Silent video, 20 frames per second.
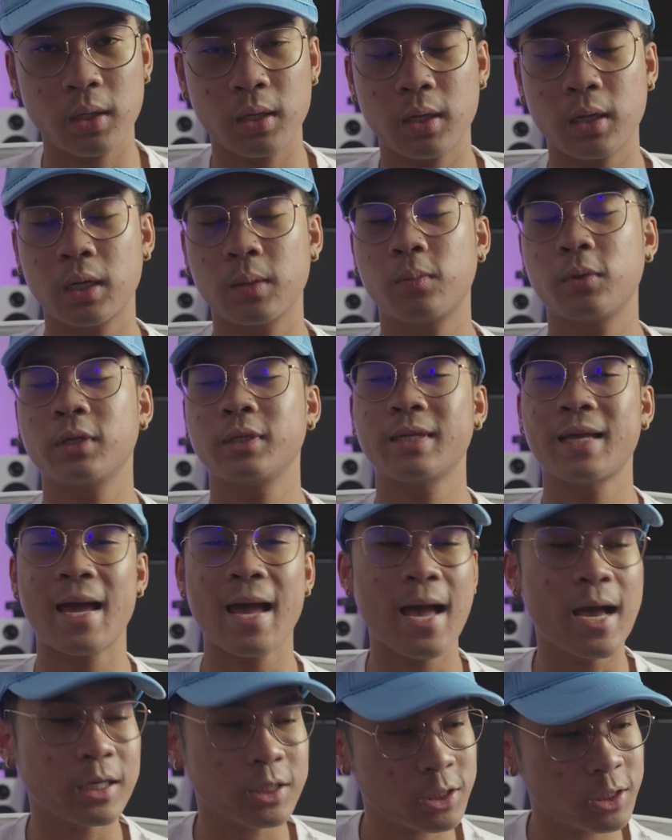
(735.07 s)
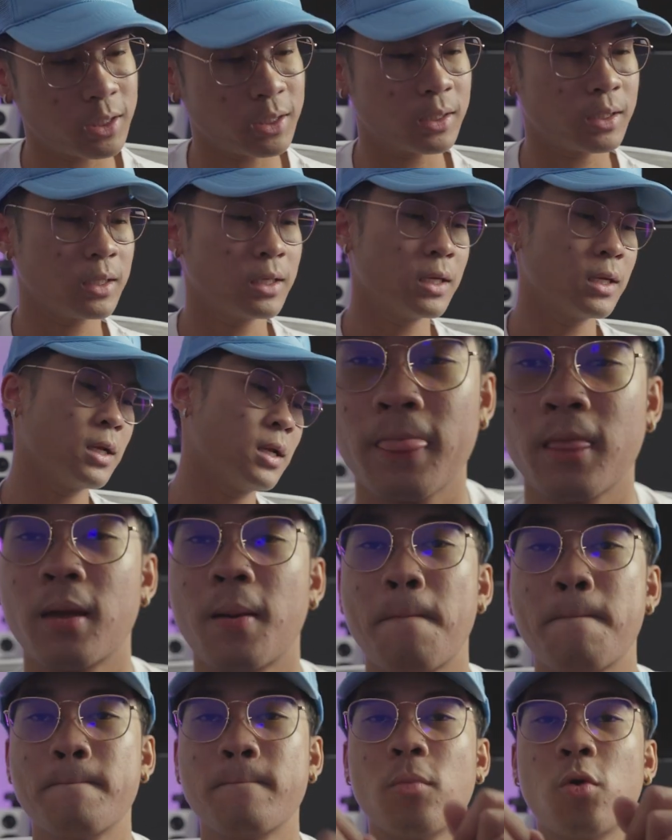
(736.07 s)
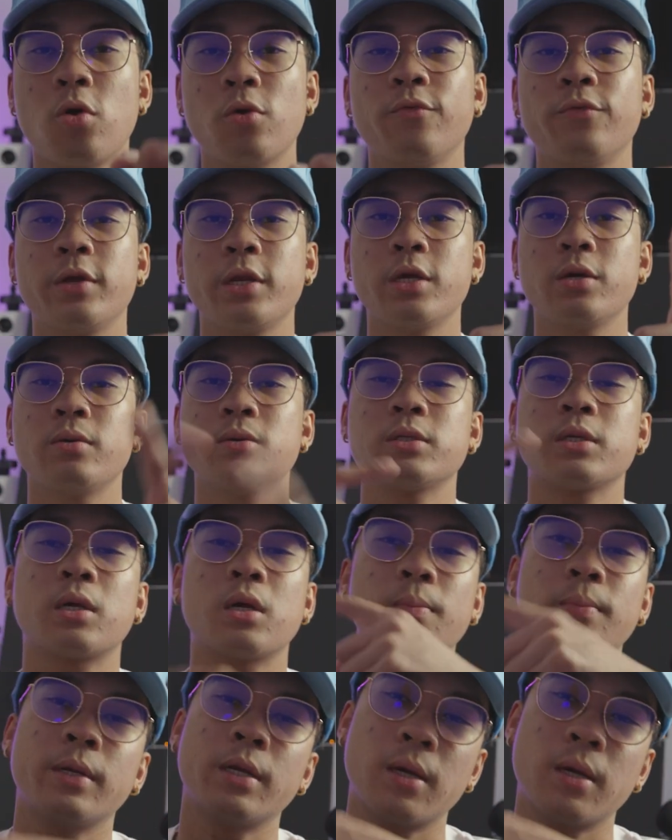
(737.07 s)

I gotta put in the action. More videos coming